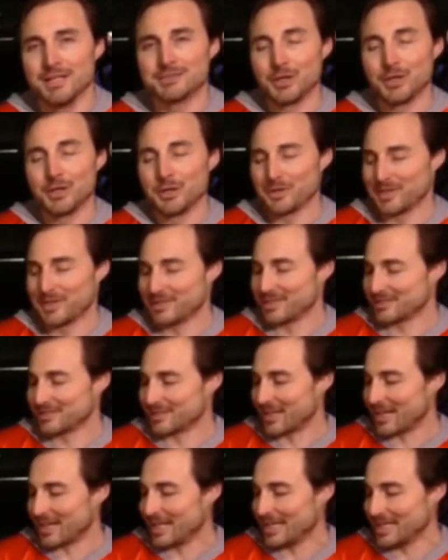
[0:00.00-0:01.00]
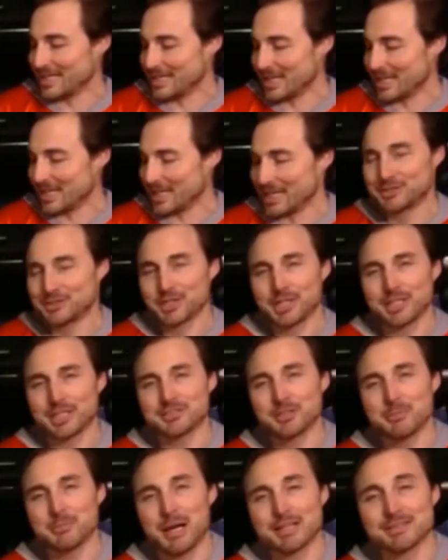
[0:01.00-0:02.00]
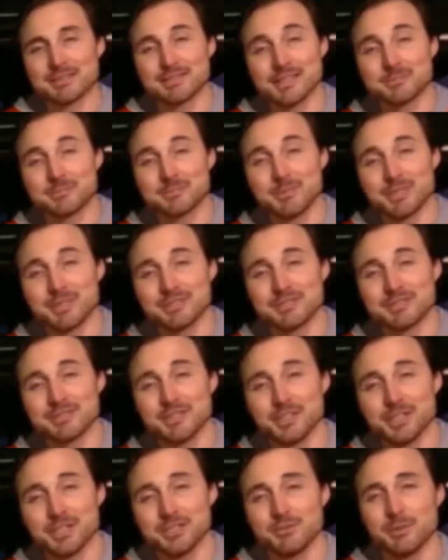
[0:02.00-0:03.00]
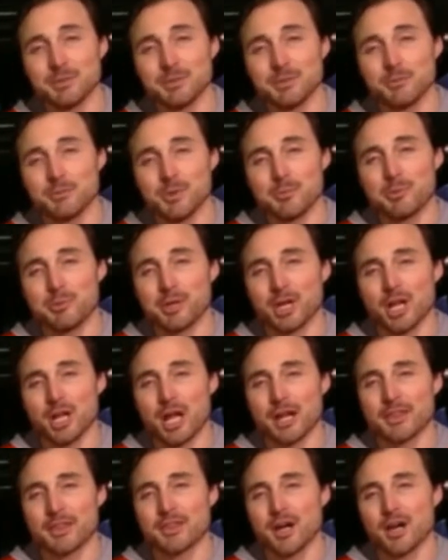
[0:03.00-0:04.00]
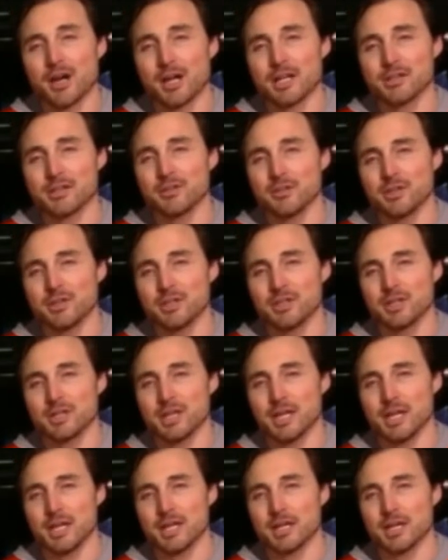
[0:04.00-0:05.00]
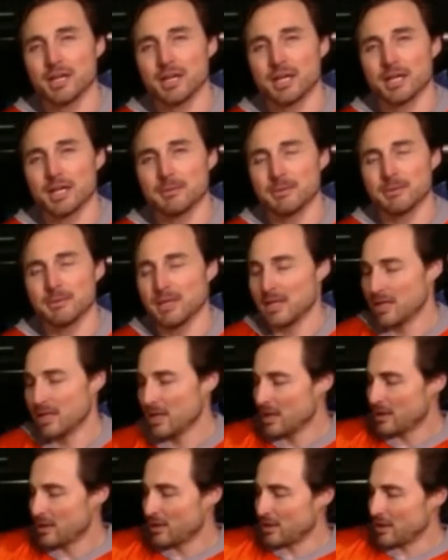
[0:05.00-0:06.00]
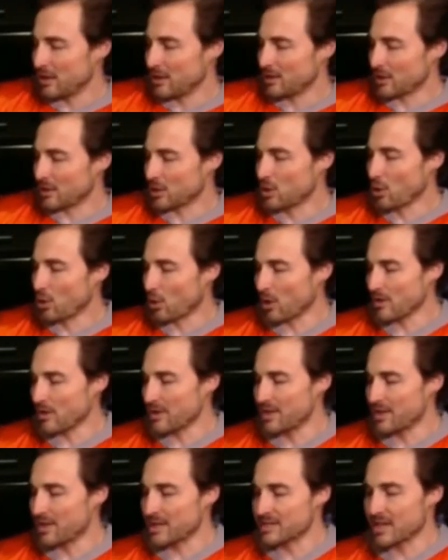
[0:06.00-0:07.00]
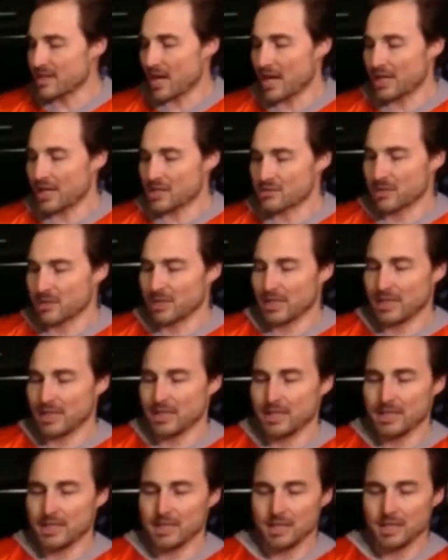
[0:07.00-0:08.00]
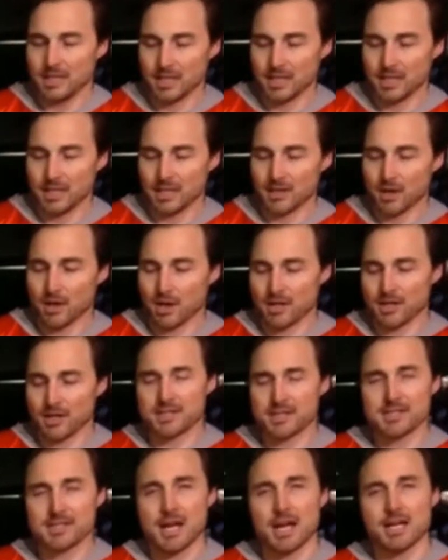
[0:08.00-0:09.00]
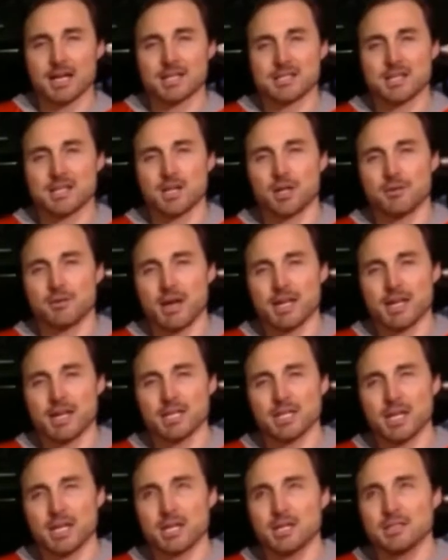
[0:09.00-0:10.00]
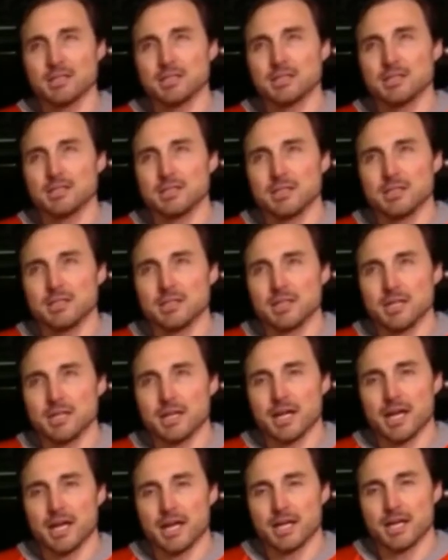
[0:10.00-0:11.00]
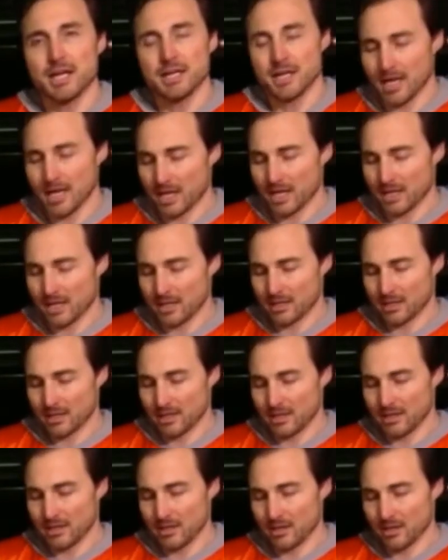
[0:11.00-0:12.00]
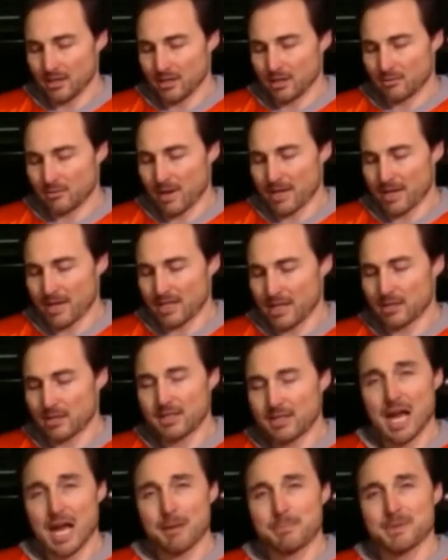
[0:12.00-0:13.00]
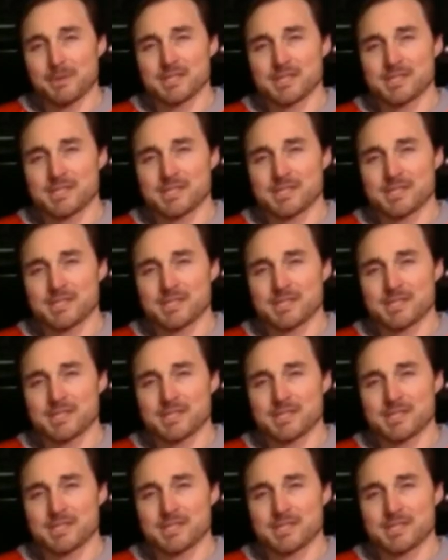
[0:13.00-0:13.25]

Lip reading: So the design took us about 6 months to do. We put a lot of thought into it, and the core of the design is really, the heart of the design is in our regulator. And the regulator cap